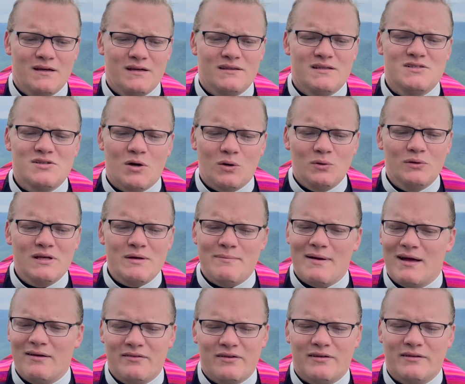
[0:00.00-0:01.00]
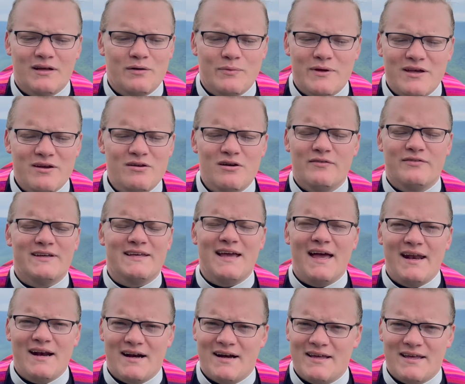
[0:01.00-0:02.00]
This holy mountain that we hear of
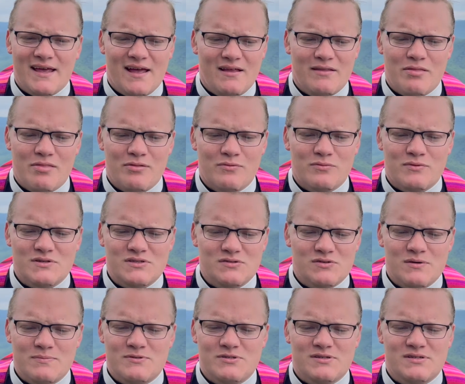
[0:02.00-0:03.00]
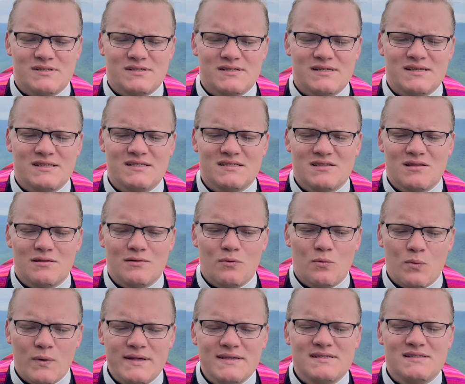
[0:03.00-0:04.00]
again and again through the scriptures is the
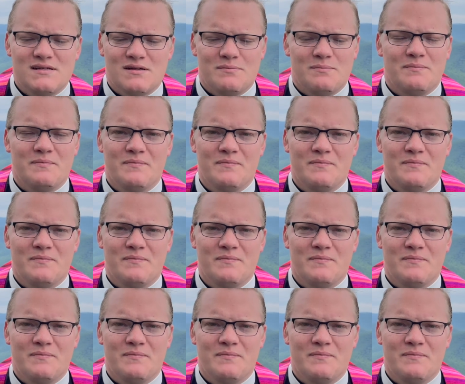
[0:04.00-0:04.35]
wisdom